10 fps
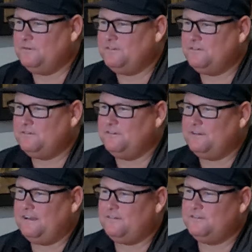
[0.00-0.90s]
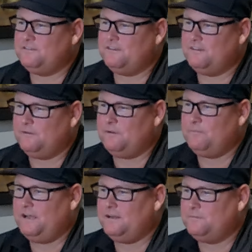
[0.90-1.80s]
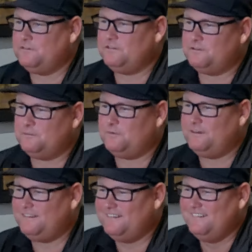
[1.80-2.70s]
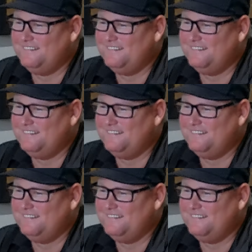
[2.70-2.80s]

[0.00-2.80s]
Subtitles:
What's your dad always tell you? I'm not mad. I'm just disappointed.